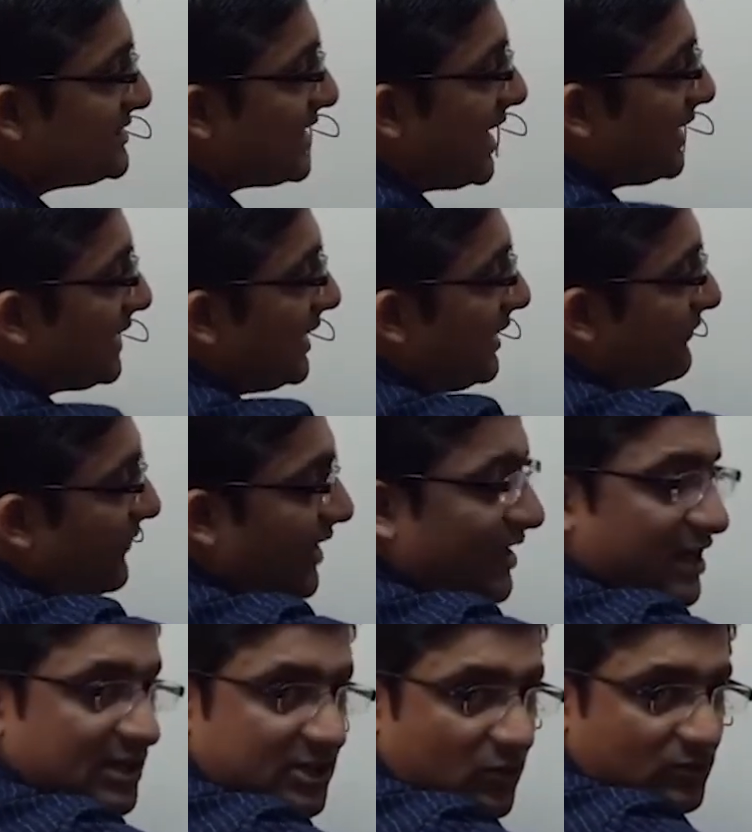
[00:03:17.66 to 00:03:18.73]
that if I
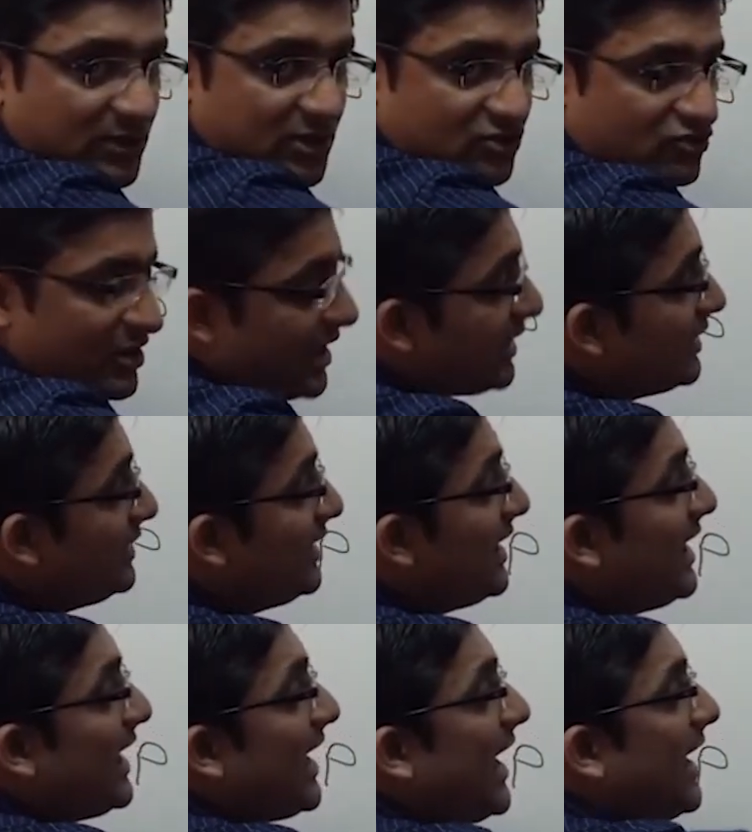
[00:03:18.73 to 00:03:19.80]
cut out this triangle
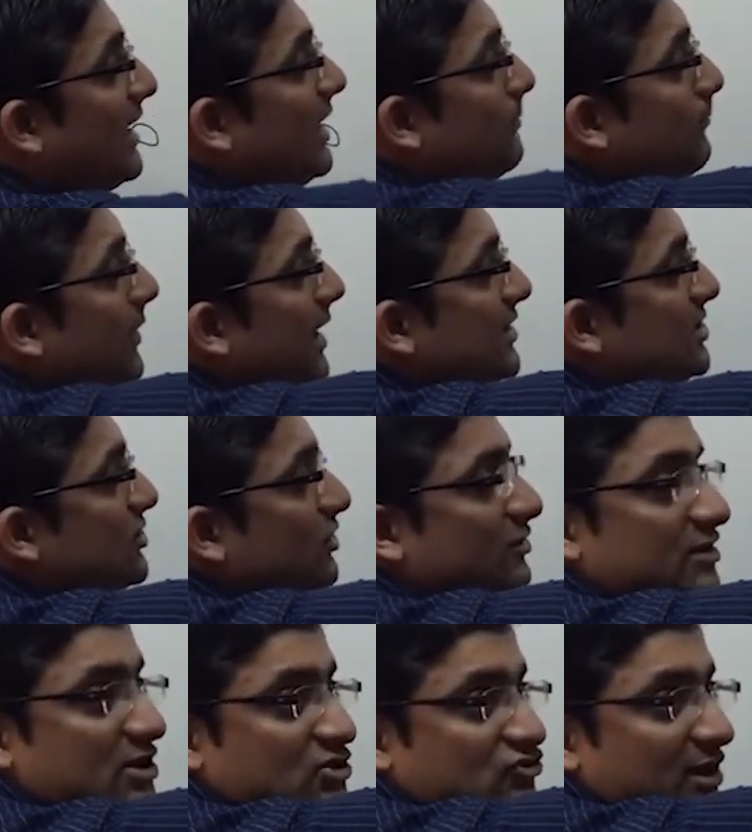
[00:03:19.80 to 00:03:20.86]
and I place it on
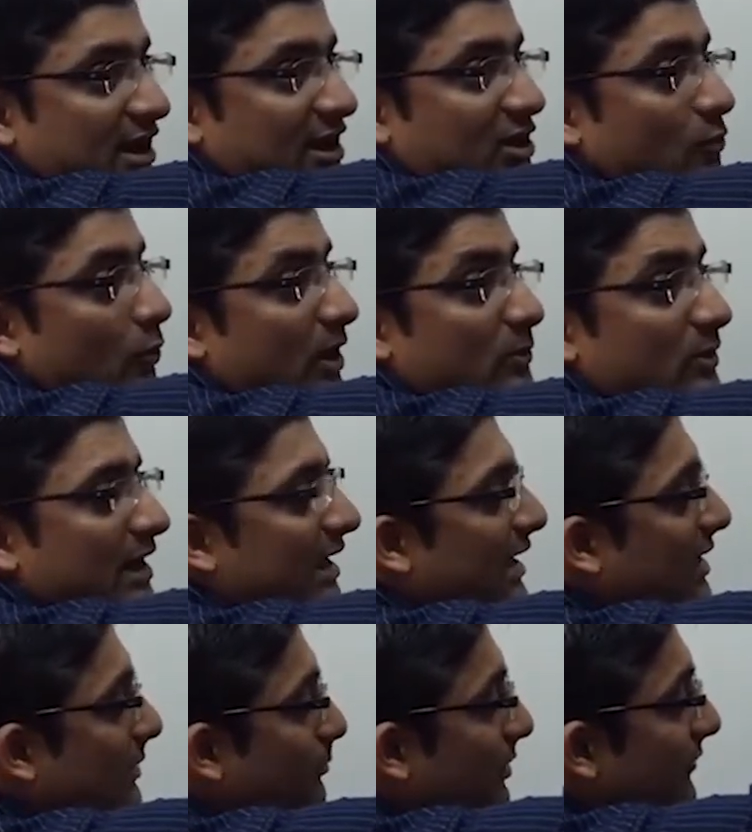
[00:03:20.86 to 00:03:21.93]
this triangle, when will I
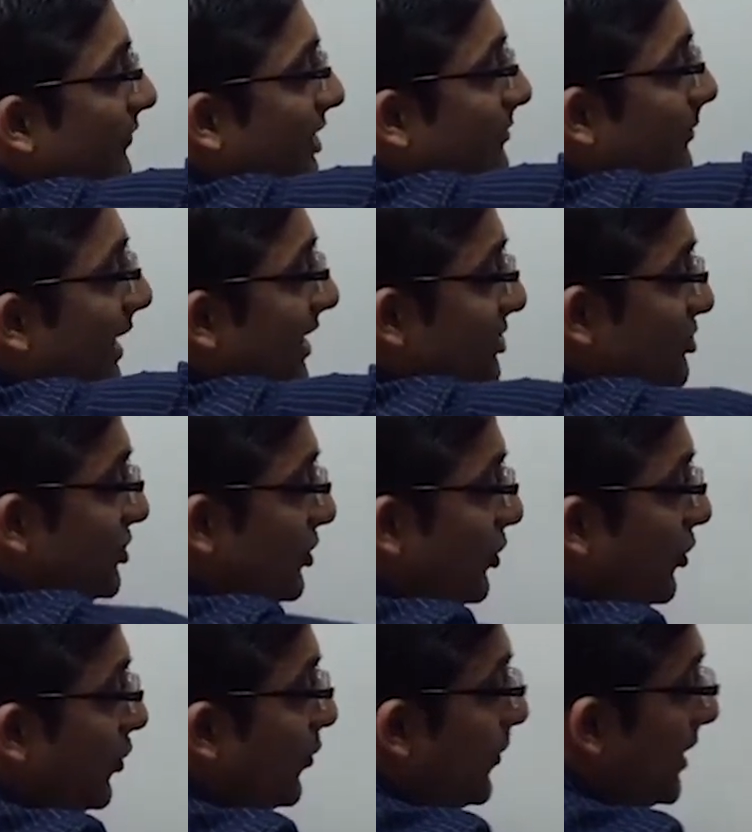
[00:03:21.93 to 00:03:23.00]
get a perfect match?
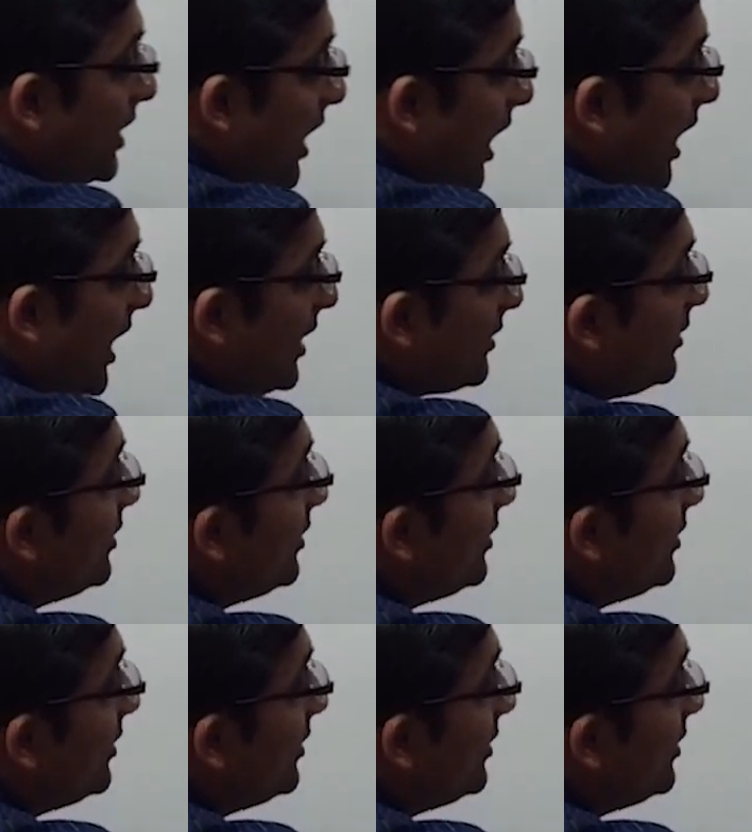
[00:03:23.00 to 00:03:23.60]
When R